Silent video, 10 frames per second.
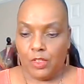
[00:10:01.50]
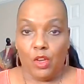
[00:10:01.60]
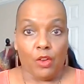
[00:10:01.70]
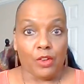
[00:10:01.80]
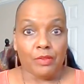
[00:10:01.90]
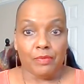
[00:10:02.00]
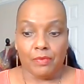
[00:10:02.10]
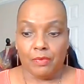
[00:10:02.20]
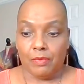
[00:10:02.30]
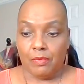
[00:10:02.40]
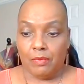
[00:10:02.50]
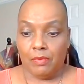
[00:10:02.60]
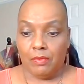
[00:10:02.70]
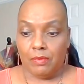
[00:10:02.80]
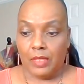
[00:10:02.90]
yarn,
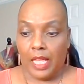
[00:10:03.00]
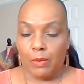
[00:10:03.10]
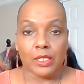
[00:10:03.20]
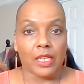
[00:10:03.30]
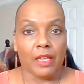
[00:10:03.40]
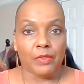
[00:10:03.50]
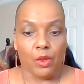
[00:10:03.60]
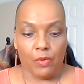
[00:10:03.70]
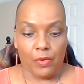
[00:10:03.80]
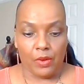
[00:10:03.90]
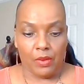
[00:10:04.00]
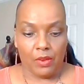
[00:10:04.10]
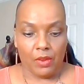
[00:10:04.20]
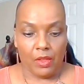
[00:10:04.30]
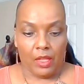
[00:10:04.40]
that was left over.
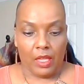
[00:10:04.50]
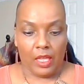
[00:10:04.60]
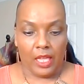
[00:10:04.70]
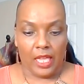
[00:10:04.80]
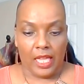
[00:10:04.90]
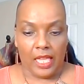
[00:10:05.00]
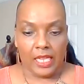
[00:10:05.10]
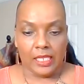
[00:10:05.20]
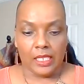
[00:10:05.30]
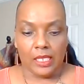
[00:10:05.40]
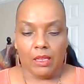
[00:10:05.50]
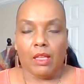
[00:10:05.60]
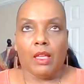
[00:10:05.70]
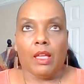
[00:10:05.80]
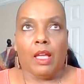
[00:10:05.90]
And
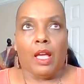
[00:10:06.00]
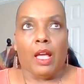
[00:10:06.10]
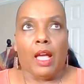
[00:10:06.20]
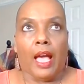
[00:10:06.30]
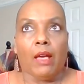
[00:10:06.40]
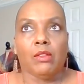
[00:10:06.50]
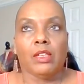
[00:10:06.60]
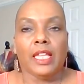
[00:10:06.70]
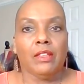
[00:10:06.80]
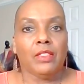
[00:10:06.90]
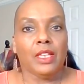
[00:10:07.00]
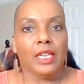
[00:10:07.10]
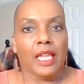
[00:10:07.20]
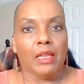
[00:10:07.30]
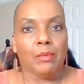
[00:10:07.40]
I'll link the
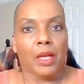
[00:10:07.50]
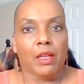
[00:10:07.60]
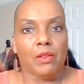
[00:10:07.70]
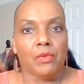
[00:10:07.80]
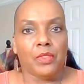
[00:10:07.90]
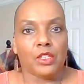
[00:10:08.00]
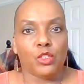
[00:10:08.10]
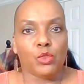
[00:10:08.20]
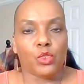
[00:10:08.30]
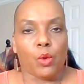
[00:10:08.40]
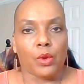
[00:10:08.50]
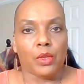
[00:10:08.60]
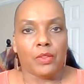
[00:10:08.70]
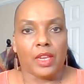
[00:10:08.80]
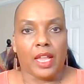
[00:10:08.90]
name of the
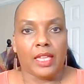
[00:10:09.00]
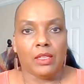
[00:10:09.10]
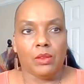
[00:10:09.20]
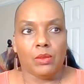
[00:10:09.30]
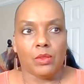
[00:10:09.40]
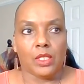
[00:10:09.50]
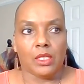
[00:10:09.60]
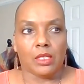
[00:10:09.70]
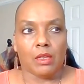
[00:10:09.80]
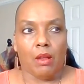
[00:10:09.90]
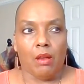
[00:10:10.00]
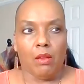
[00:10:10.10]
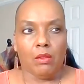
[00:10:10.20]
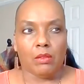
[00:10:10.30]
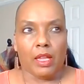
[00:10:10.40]
tutorial that I used. It's
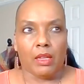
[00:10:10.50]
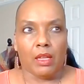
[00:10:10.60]
called